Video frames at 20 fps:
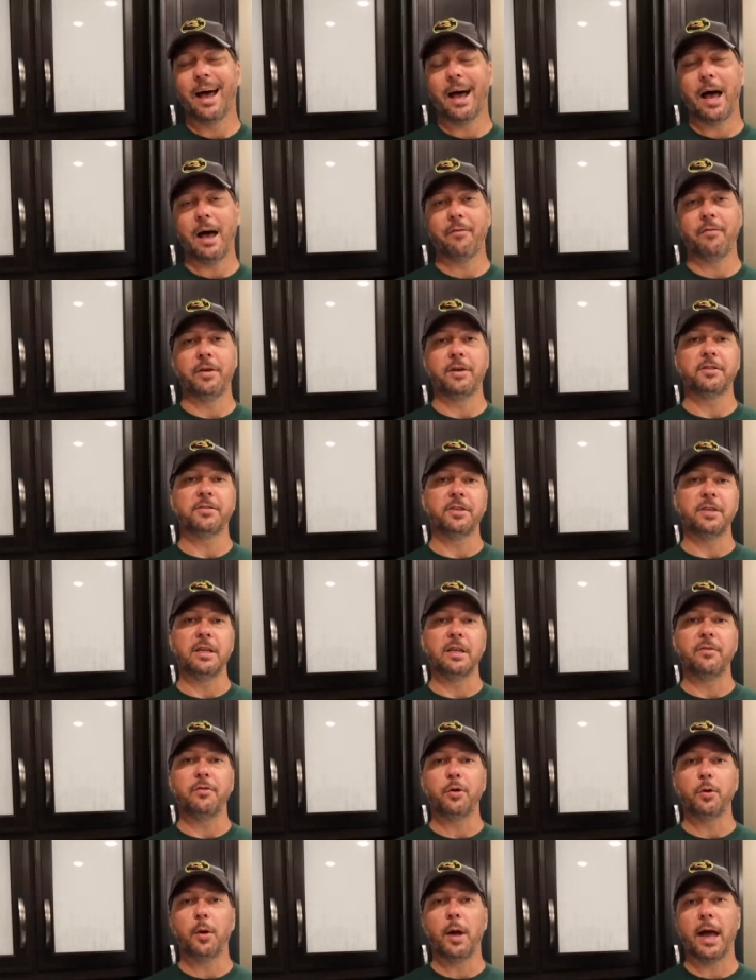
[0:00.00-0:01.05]
Obviously
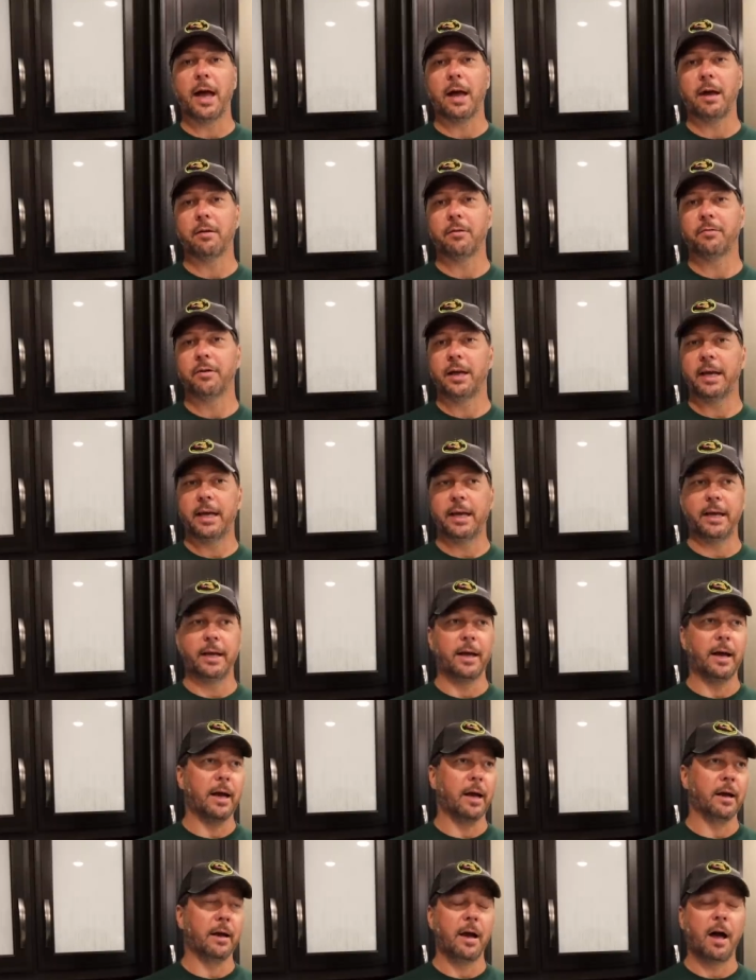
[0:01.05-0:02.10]
if you have a
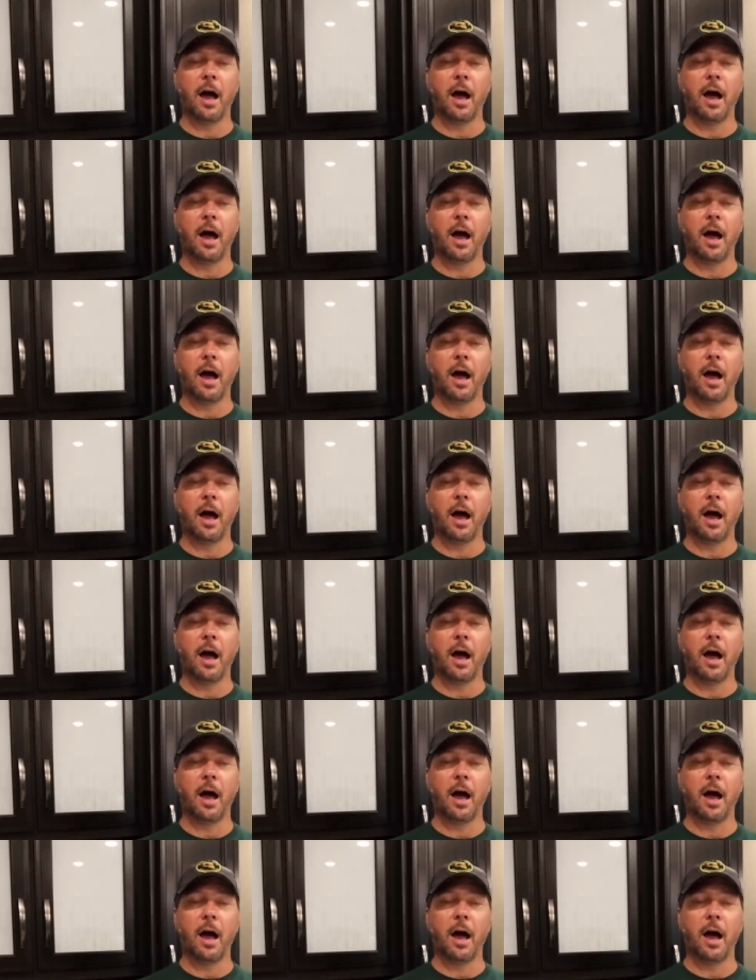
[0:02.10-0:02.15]
uh,